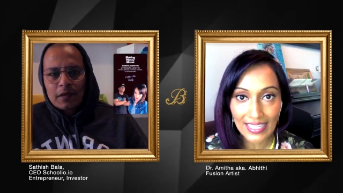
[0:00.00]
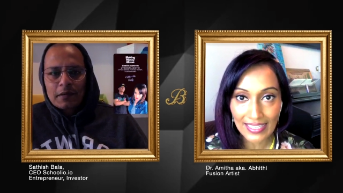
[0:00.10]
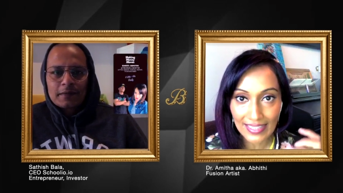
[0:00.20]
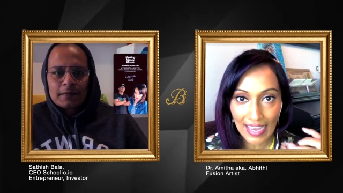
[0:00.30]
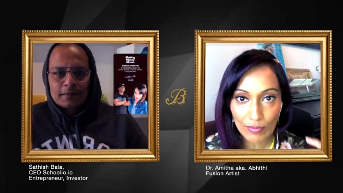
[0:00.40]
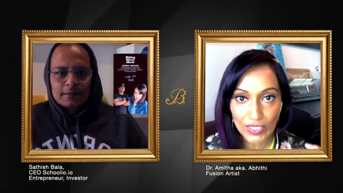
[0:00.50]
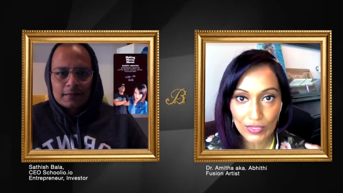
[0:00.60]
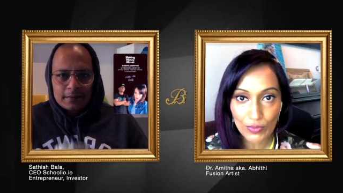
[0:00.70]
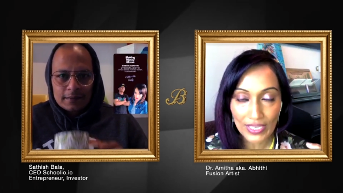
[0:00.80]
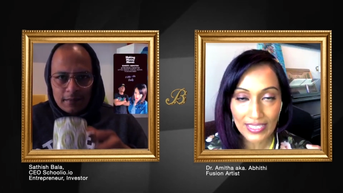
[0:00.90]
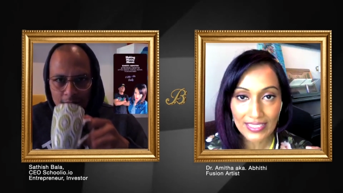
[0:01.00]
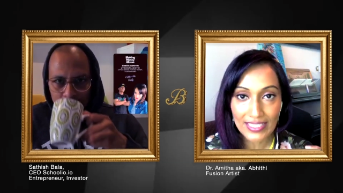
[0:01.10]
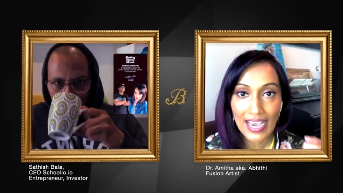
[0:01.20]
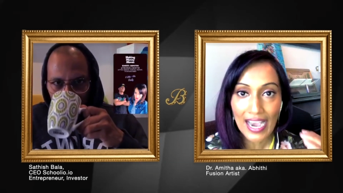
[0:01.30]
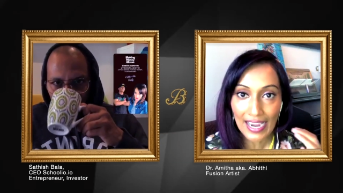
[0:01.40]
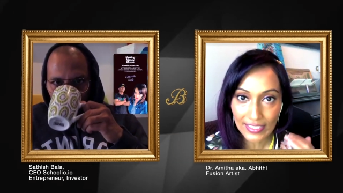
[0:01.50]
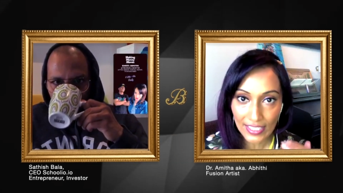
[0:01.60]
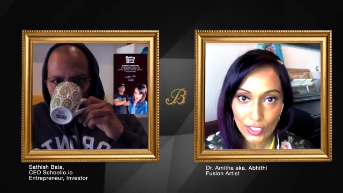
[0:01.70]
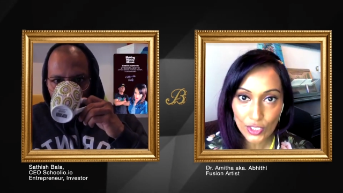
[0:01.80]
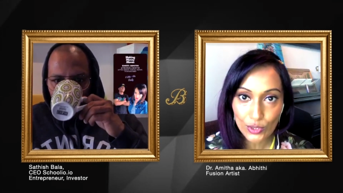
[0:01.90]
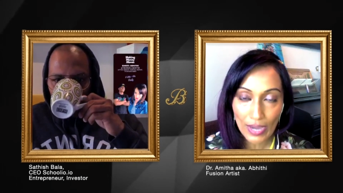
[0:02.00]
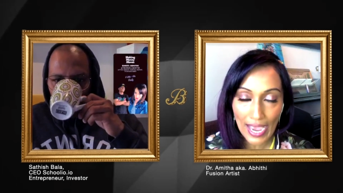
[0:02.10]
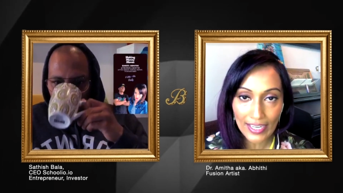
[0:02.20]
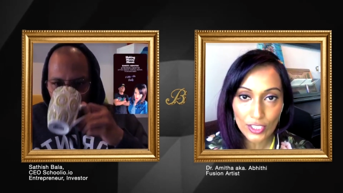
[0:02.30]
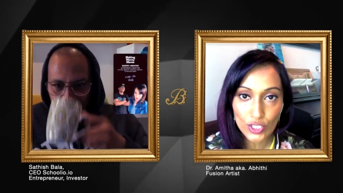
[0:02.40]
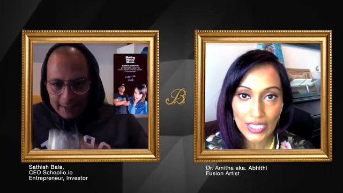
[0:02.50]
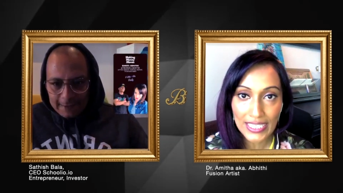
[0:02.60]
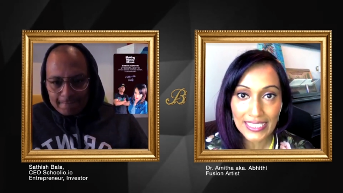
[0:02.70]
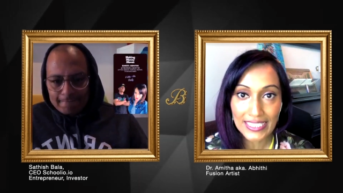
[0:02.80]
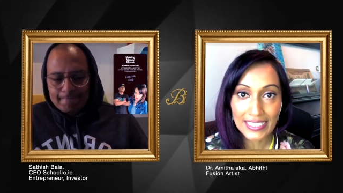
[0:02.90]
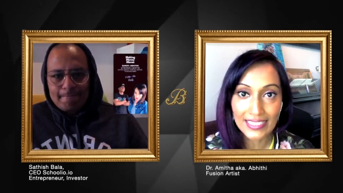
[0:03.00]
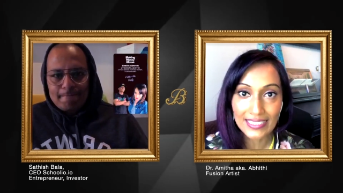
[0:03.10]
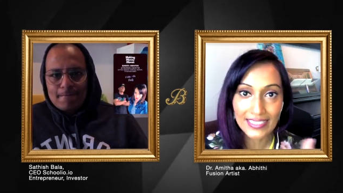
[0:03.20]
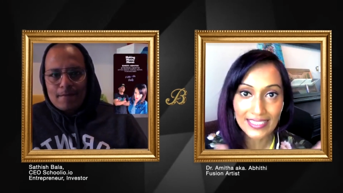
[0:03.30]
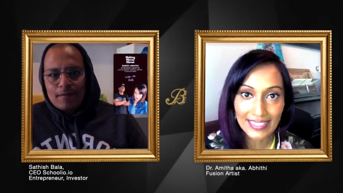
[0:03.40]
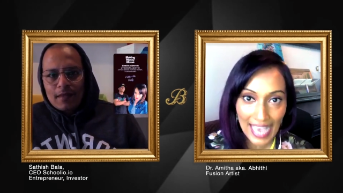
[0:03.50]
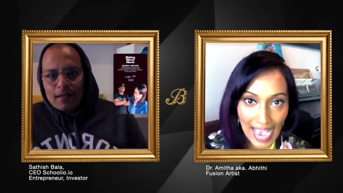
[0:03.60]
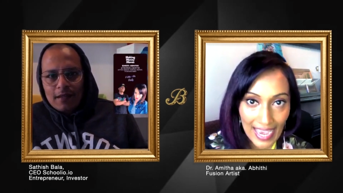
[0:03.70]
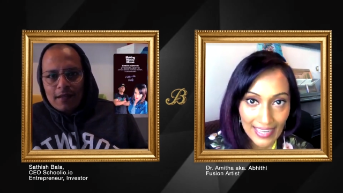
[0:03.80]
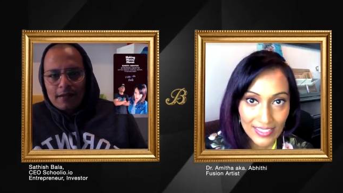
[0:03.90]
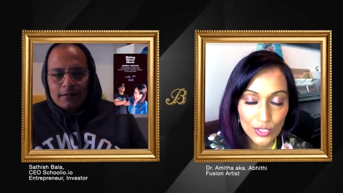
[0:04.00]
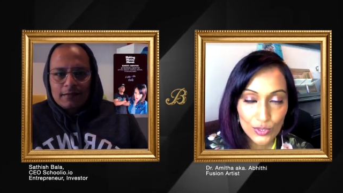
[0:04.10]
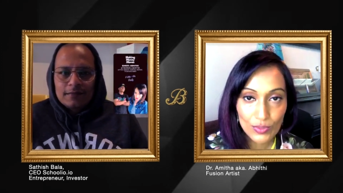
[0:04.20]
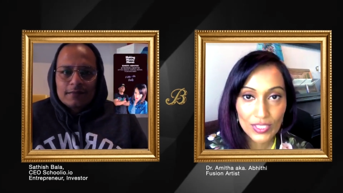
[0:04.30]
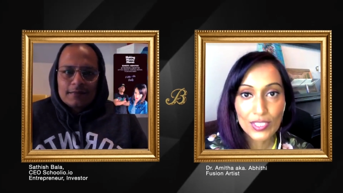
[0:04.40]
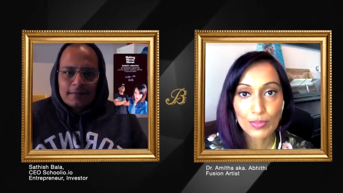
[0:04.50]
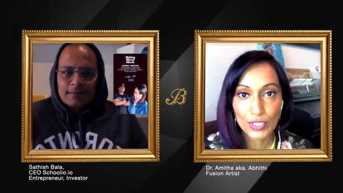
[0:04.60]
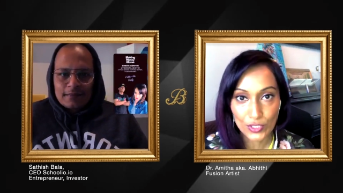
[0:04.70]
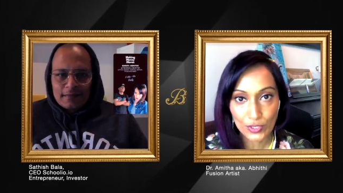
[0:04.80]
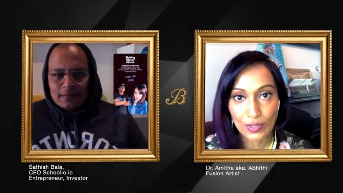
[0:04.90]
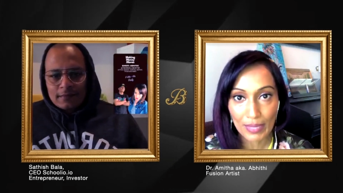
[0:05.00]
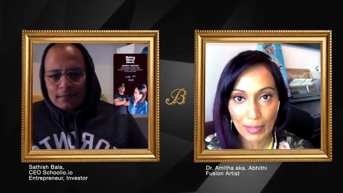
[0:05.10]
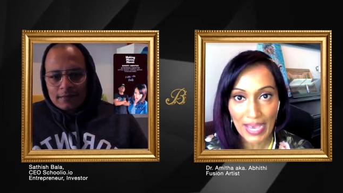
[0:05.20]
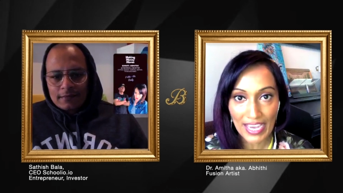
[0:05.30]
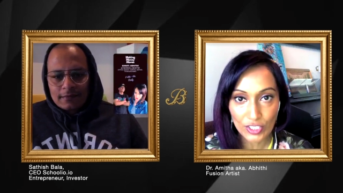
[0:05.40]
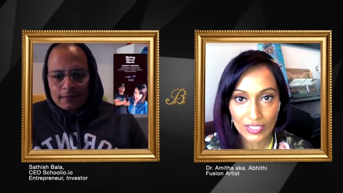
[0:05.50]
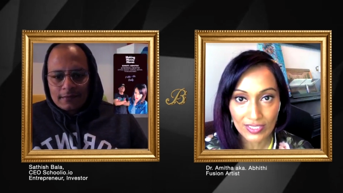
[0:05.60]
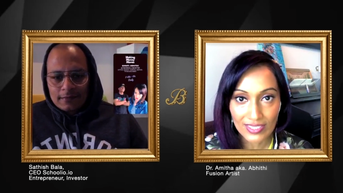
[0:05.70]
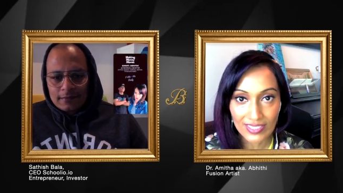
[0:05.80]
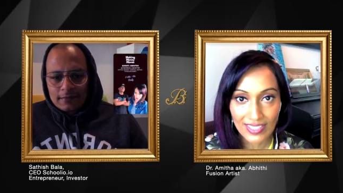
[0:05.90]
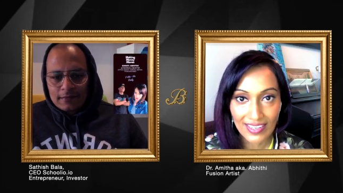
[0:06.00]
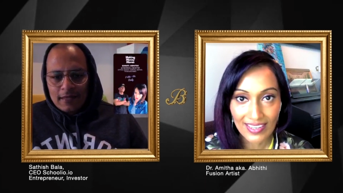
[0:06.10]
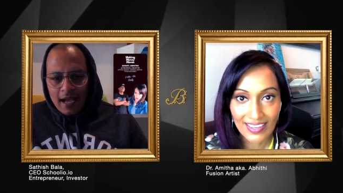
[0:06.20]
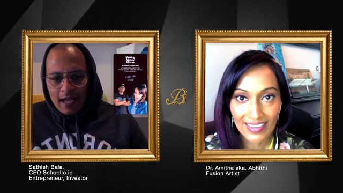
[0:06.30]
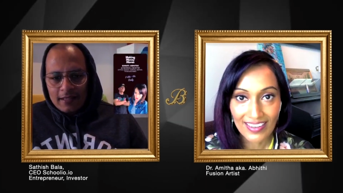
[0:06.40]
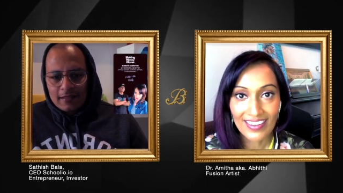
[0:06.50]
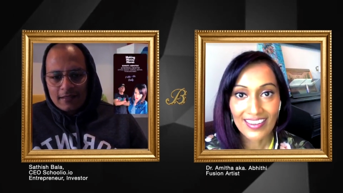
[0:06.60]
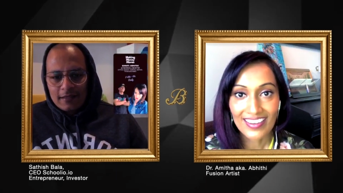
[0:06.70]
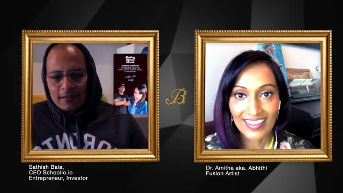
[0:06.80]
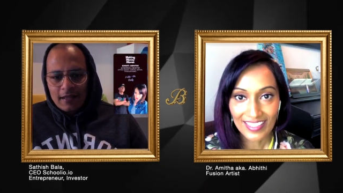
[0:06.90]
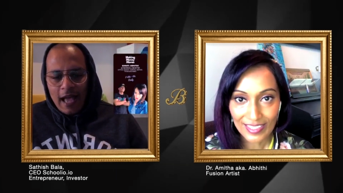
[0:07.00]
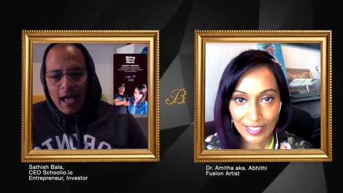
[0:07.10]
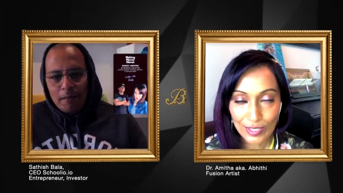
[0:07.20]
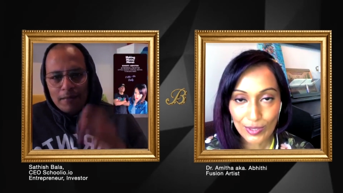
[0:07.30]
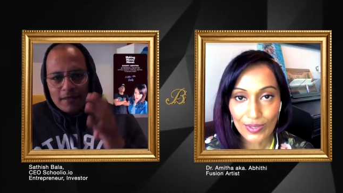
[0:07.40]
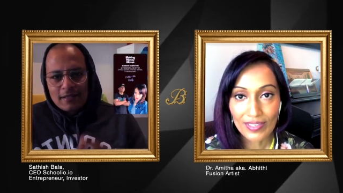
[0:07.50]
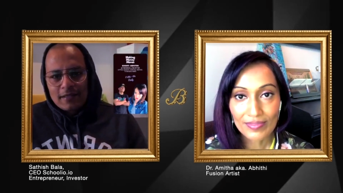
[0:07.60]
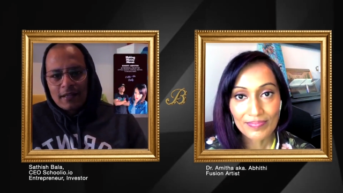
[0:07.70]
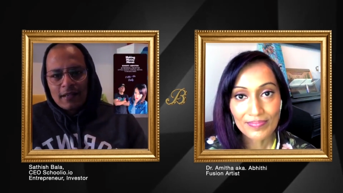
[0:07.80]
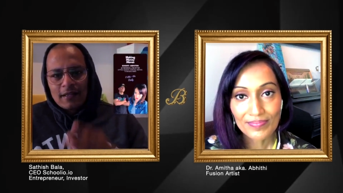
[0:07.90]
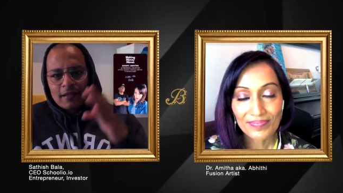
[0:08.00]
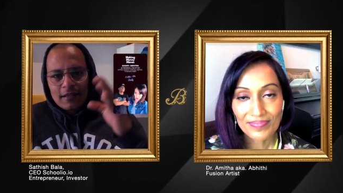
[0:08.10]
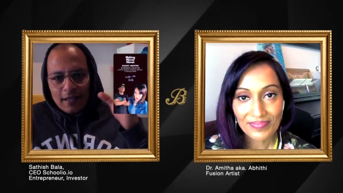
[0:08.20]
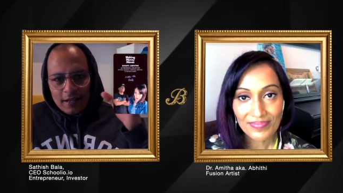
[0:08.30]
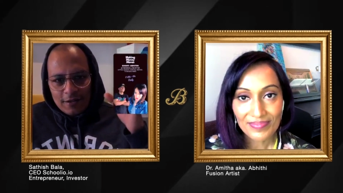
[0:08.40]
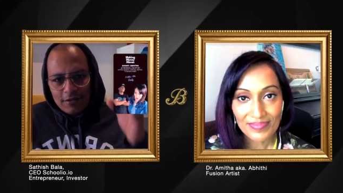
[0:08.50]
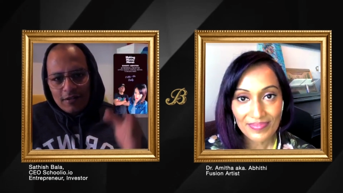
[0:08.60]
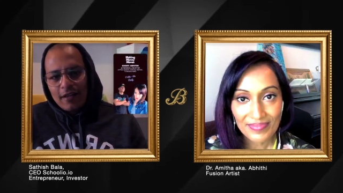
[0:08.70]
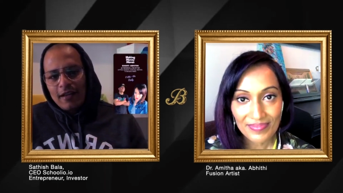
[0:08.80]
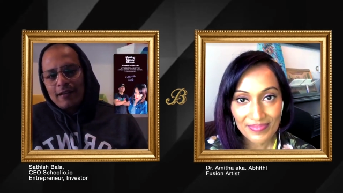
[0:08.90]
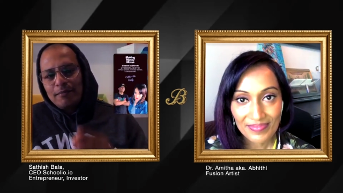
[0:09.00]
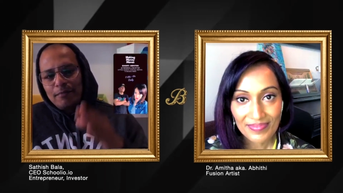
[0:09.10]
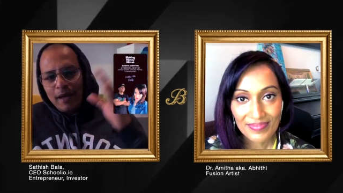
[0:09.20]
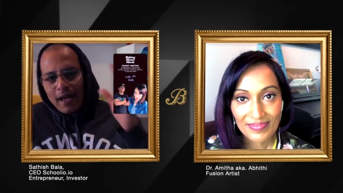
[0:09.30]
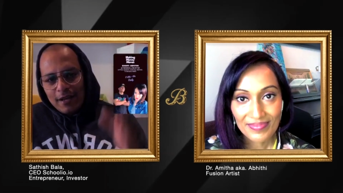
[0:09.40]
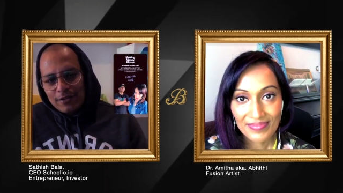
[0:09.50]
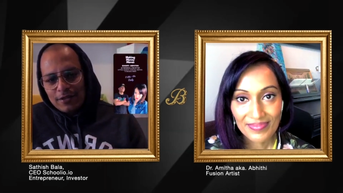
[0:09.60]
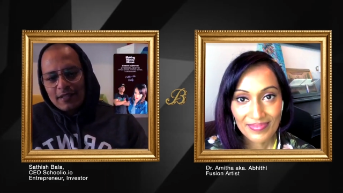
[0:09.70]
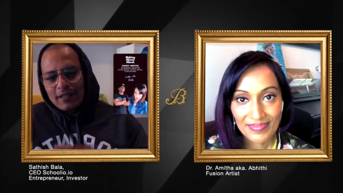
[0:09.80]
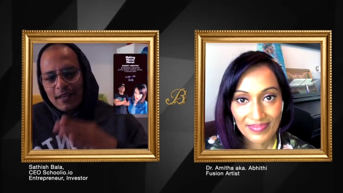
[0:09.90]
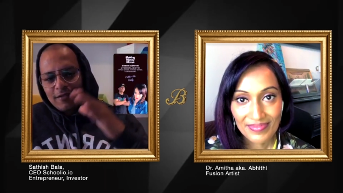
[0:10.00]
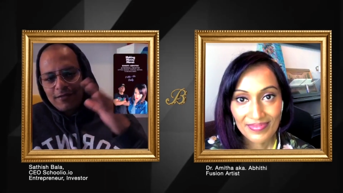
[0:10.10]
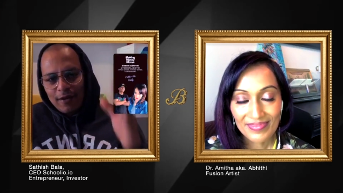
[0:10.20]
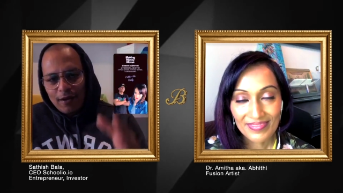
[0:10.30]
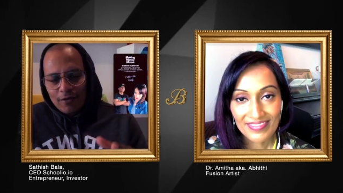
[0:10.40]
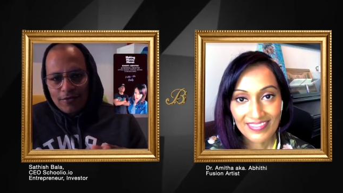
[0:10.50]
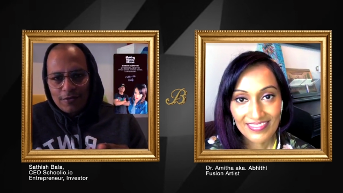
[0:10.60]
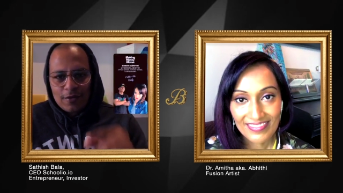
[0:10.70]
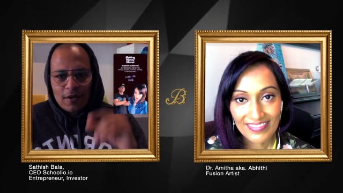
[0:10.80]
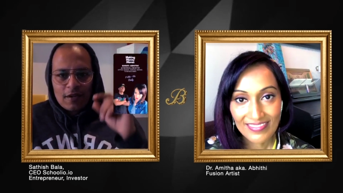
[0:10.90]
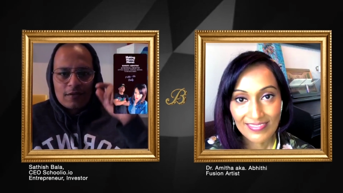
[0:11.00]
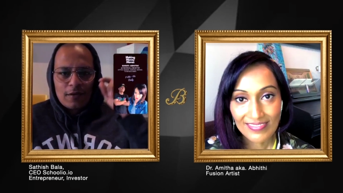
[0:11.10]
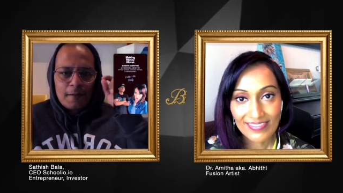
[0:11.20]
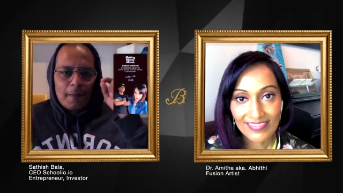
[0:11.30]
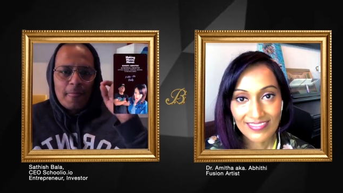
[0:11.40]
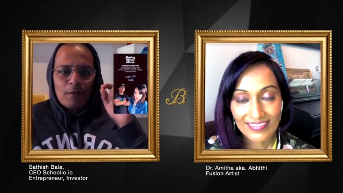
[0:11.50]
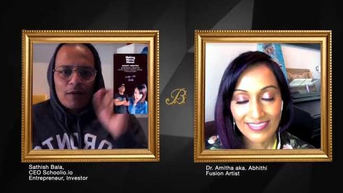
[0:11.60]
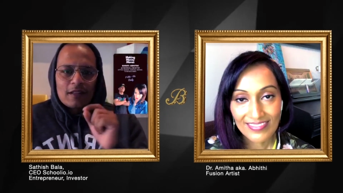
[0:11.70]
Speaker 1: that was a weakness, I tried to actually turn that towards pursuing my passions.
Speaker 2: Nice. Habits so, that create passion and follow through. So one of the